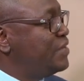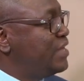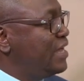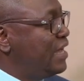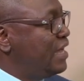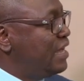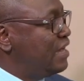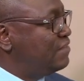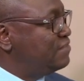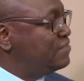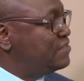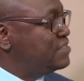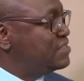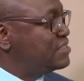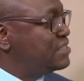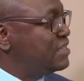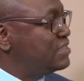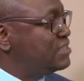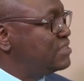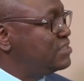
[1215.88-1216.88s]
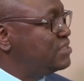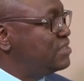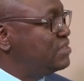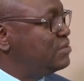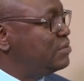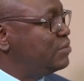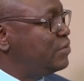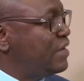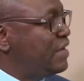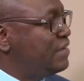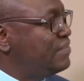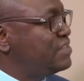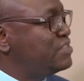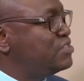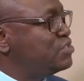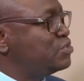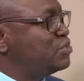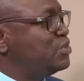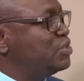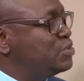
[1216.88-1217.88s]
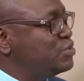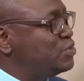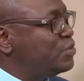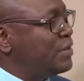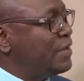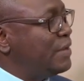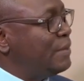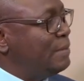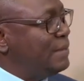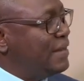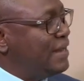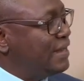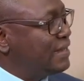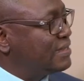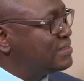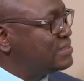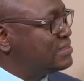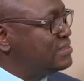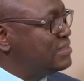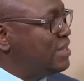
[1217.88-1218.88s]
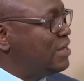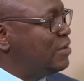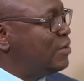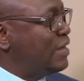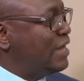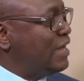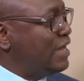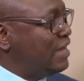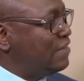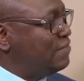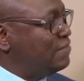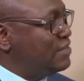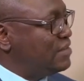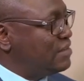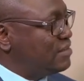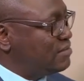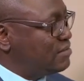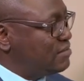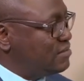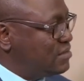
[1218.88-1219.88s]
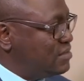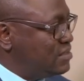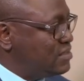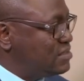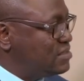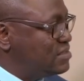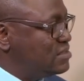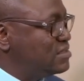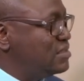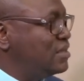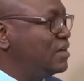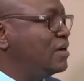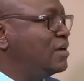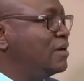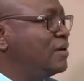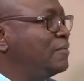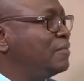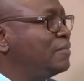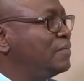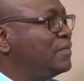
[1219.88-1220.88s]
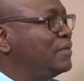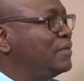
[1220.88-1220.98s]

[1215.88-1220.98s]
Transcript: we have is that is, we have a situation where banks now are having these uh,